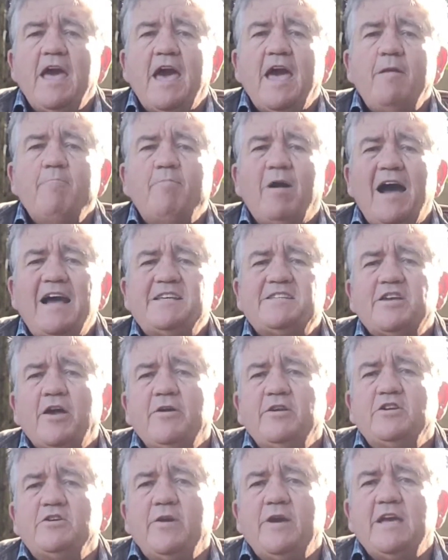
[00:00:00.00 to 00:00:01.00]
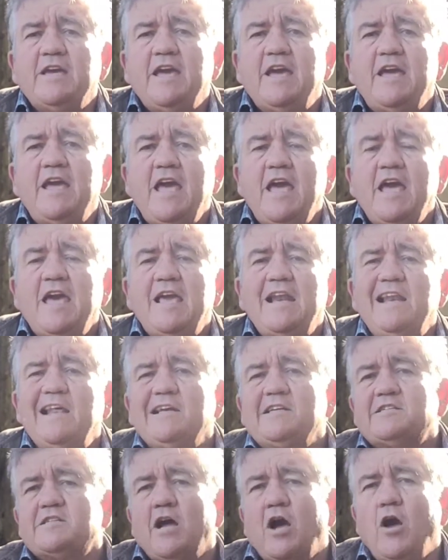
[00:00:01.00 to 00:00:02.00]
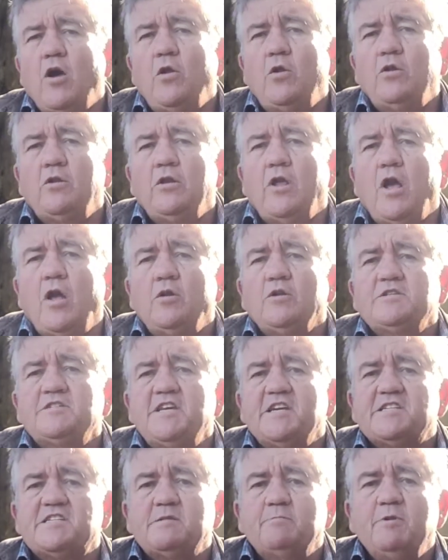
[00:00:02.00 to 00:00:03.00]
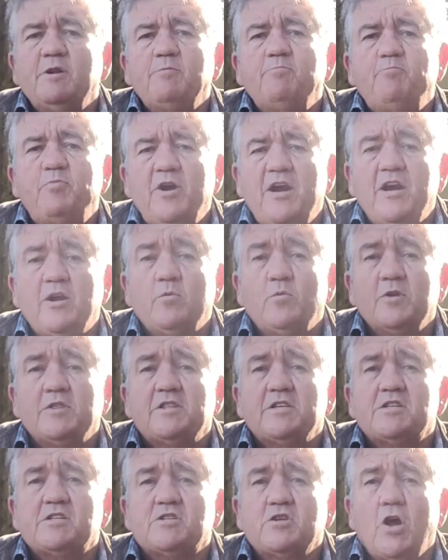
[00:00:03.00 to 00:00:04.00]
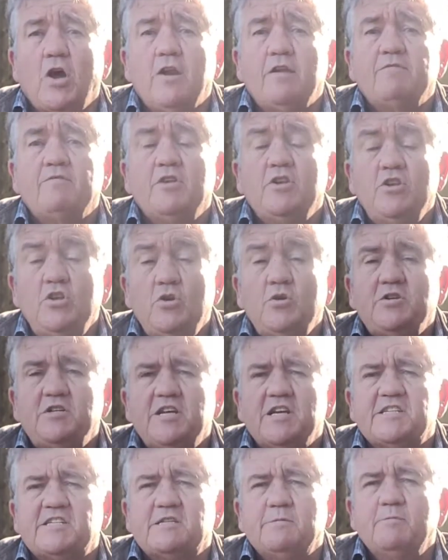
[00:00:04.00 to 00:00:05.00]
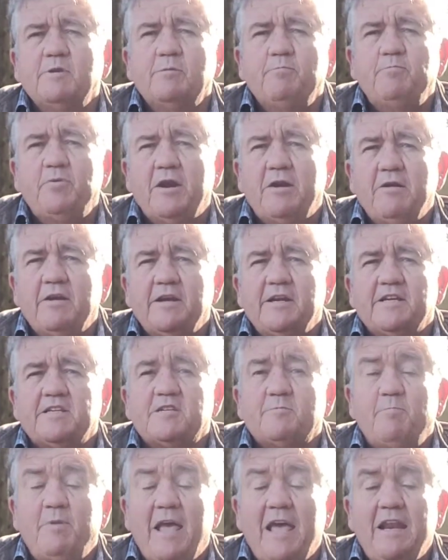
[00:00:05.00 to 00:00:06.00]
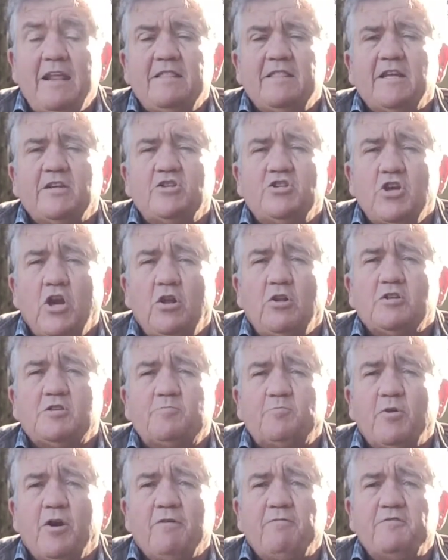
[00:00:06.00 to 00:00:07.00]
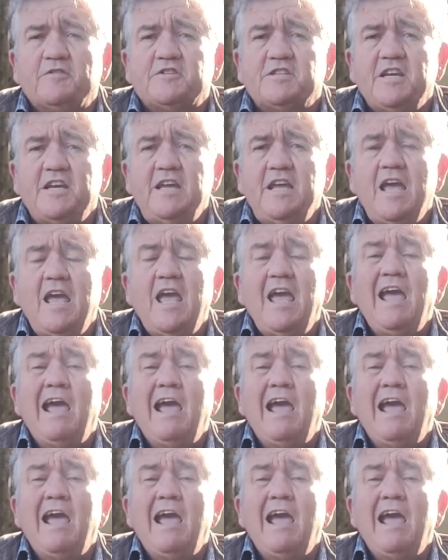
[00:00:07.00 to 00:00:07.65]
And by so doing, he links the whole Old Testament period with the start of the New Testament period, explaining that Joel's prophecy